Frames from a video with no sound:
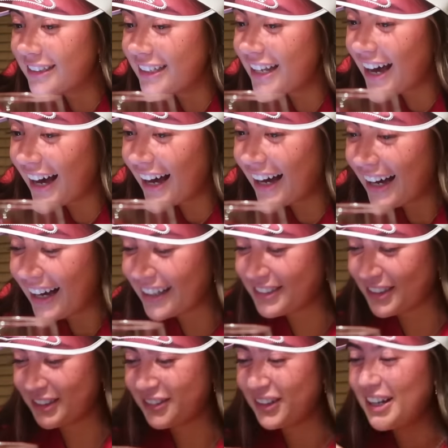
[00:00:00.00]
nah, I
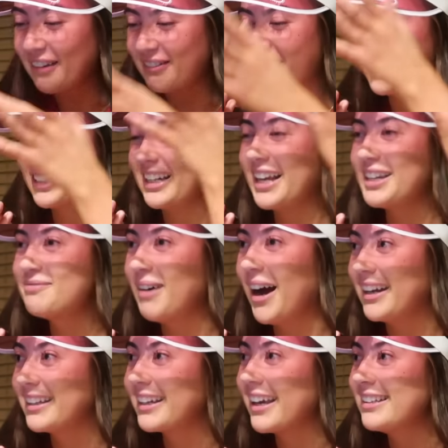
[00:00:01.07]
don't know. I'm actually like
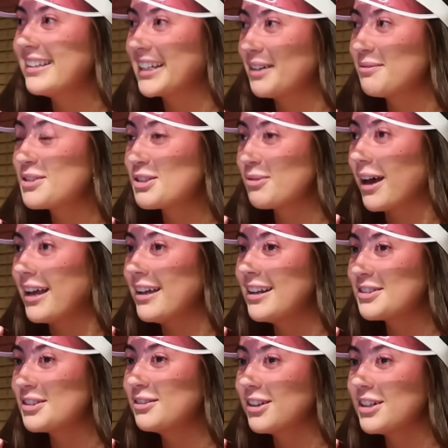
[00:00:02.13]
panicking. Like I'm sweating. I
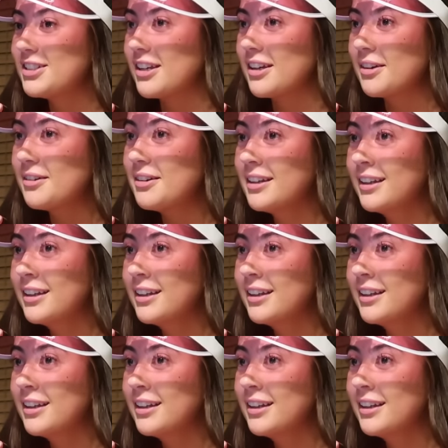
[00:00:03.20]
don't know what to do.